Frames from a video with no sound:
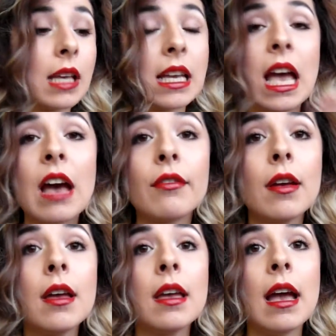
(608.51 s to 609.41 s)
I have
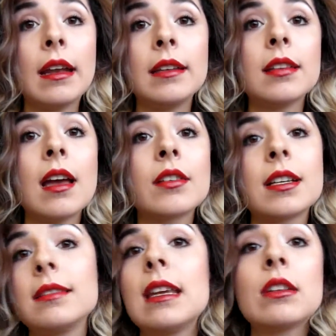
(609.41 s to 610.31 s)
an entire
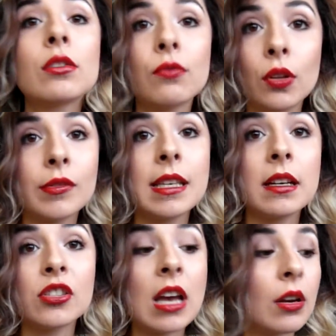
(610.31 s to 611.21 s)
container full of
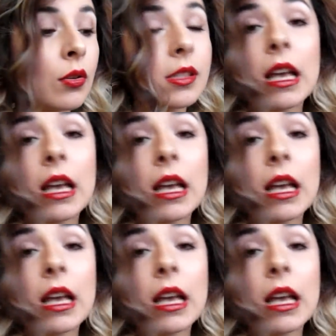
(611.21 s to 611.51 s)
single shadows